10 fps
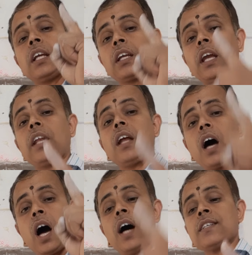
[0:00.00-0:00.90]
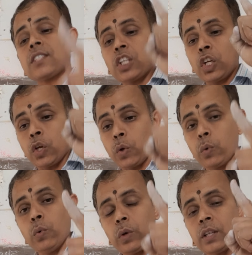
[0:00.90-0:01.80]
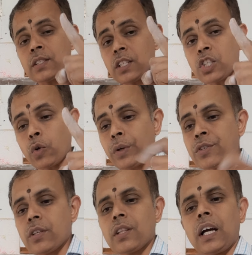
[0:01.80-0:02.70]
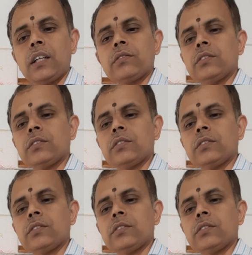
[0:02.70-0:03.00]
can ask you in a such a question that.